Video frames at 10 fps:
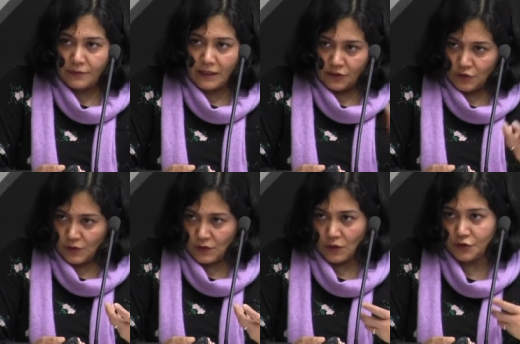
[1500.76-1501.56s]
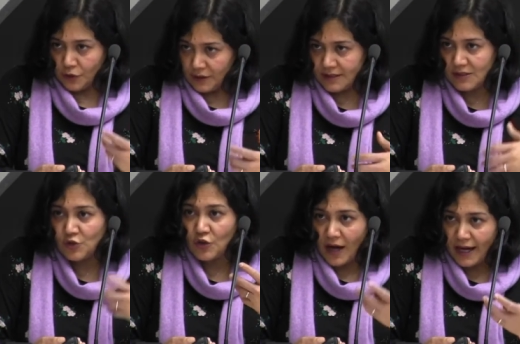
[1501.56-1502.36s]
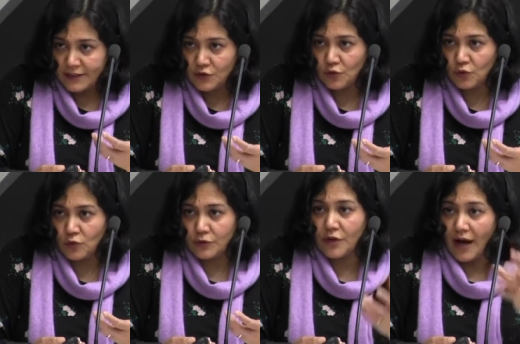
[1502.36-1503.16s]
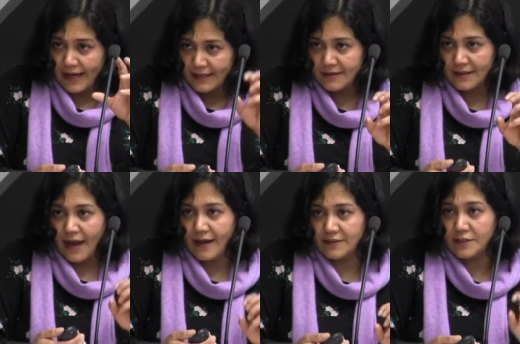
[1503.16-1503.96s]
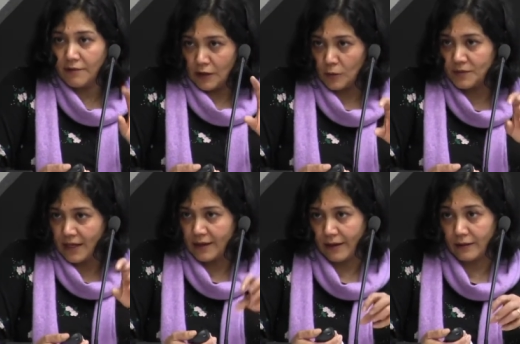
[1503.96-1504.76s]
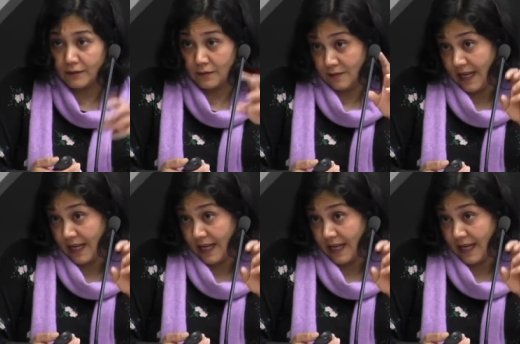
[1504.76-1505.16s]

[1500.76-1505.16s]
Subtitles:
of religious authorities try to write and develop their